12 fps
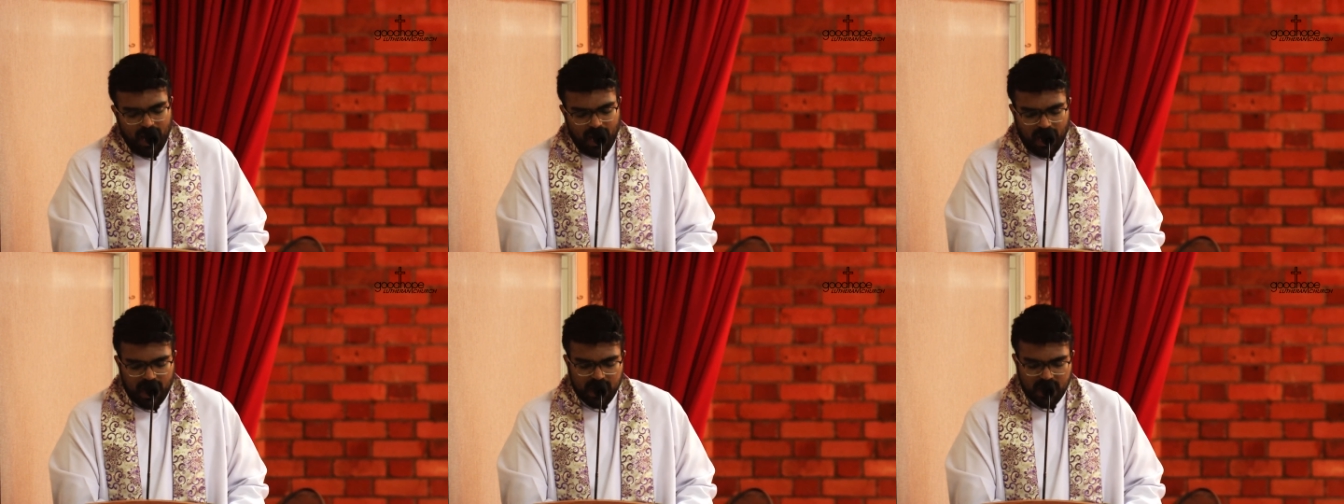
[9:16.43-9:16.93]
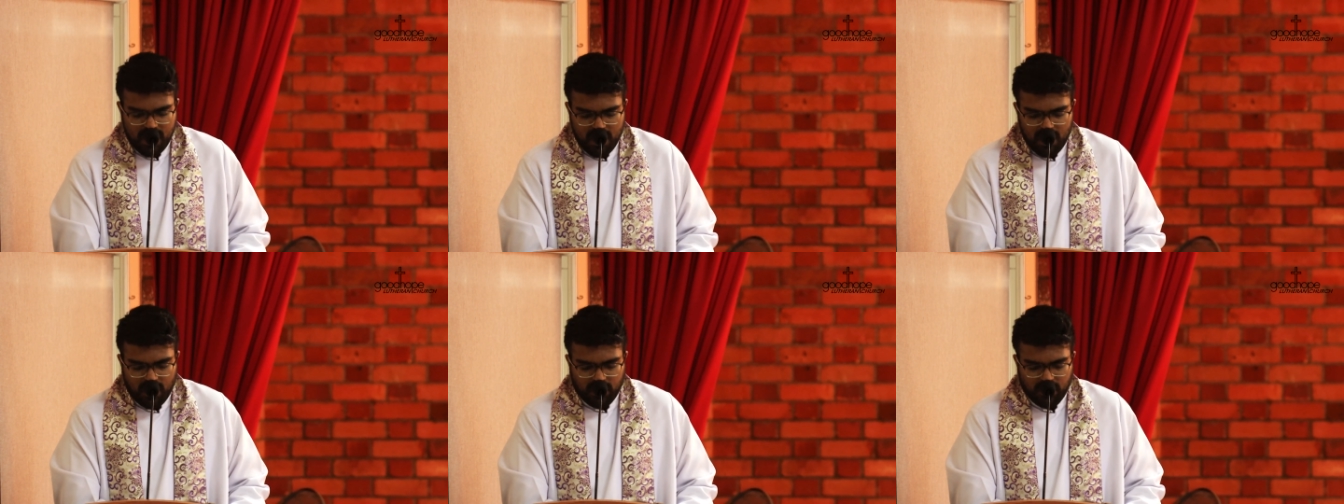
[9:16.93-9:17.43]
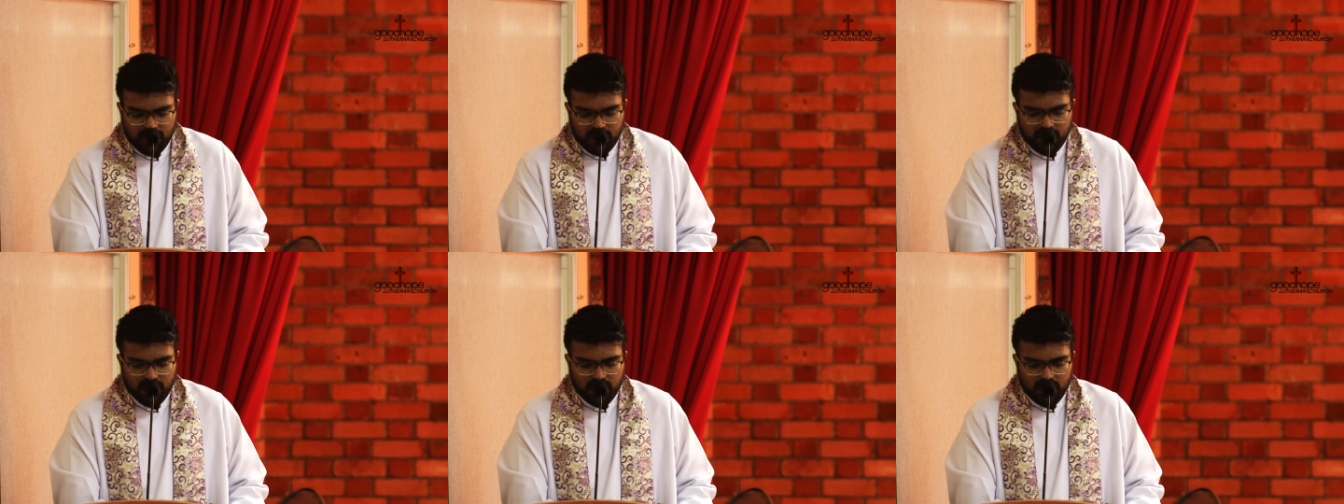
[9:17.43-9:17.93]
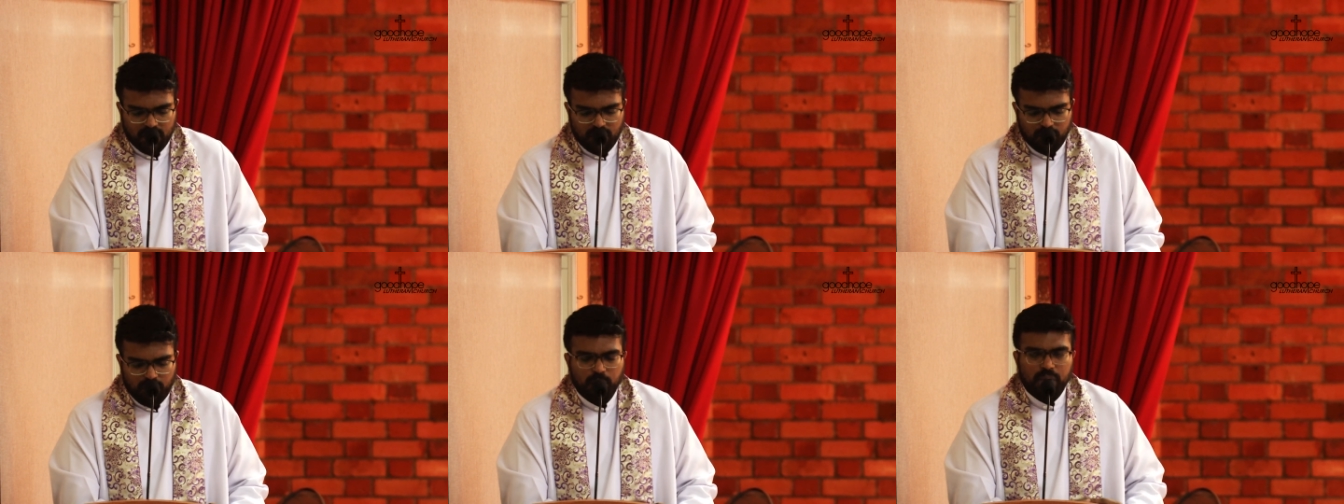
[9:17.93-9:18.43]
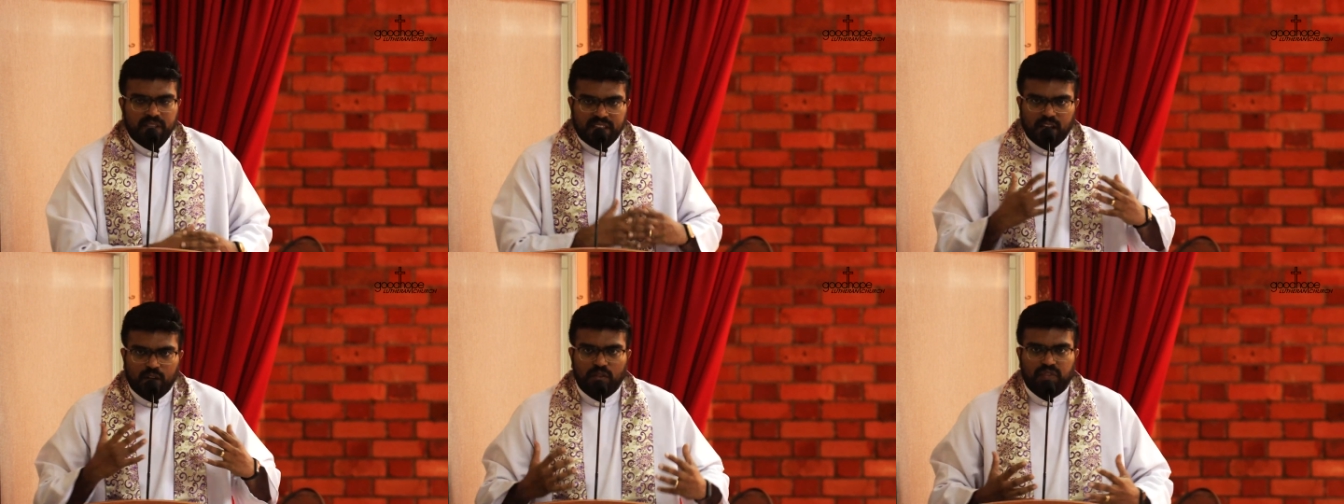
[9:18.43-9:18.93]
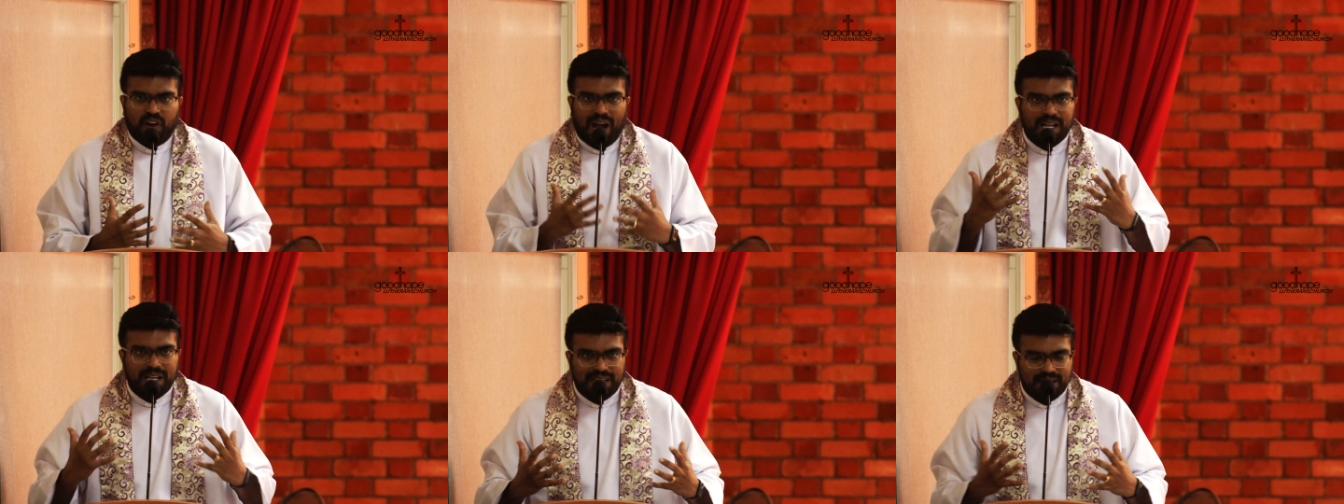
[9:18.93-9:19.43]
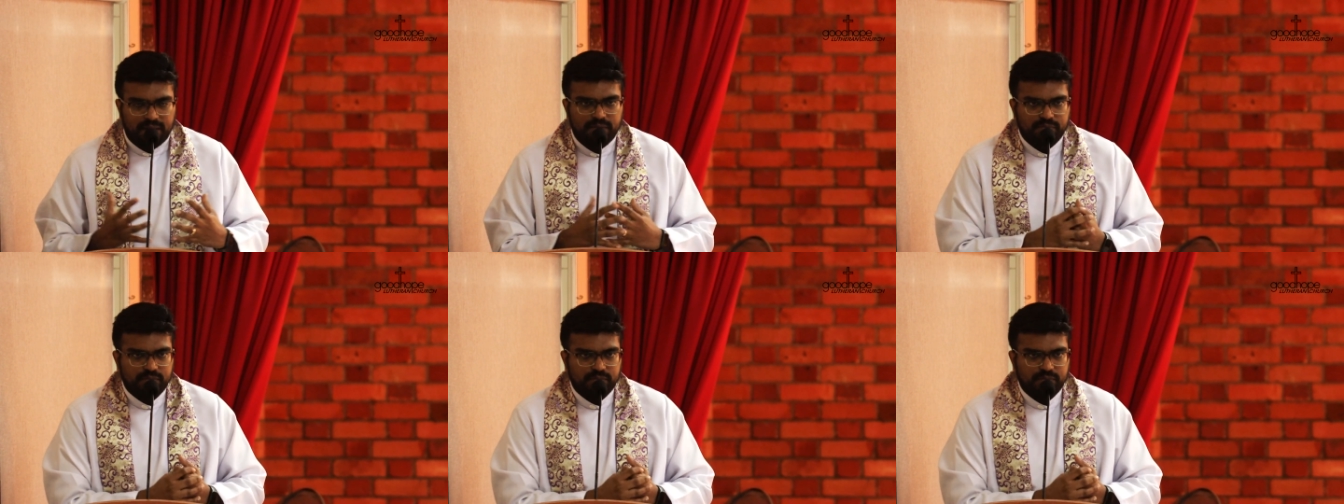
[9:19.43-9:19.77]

And when we think of hunger,